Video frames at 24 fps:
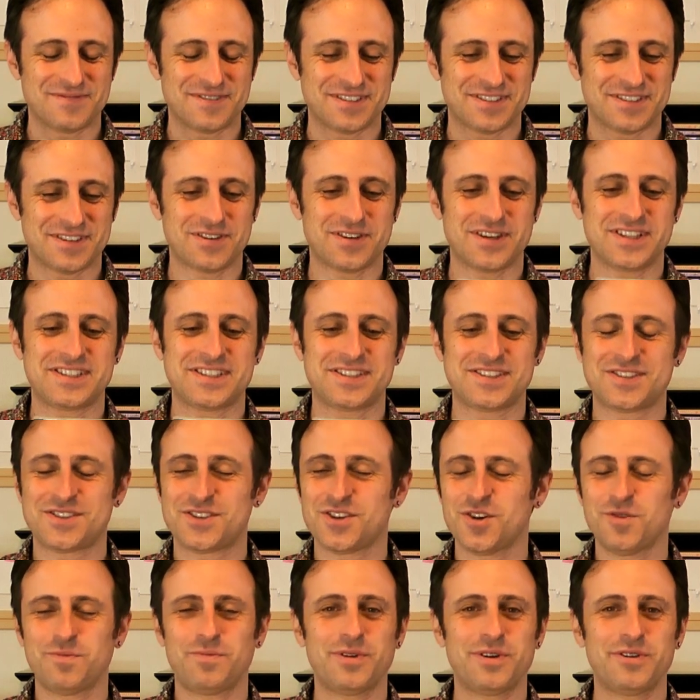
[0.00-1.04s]
So it's
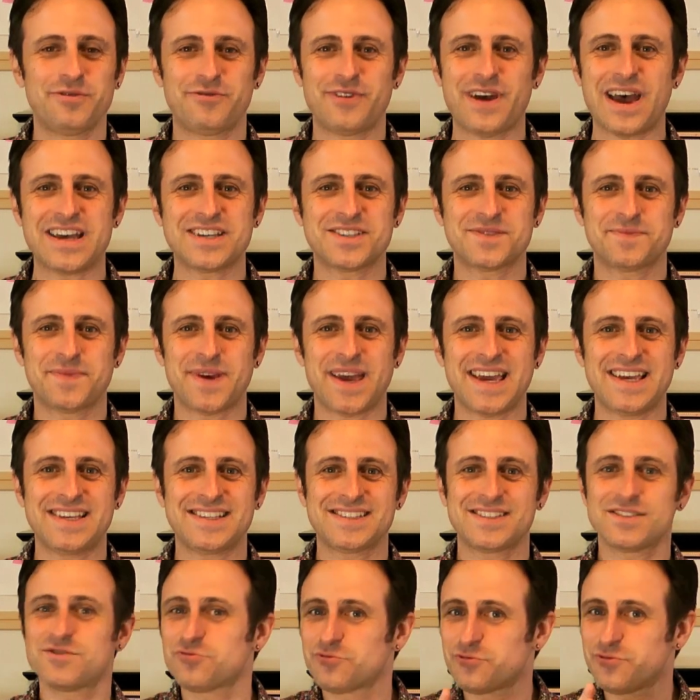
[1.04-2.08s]
super
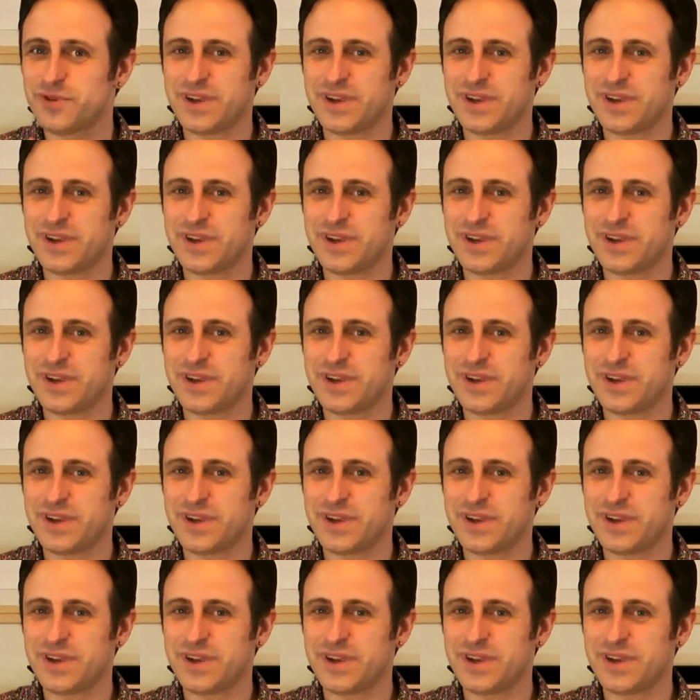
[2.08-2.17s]
fast-paced,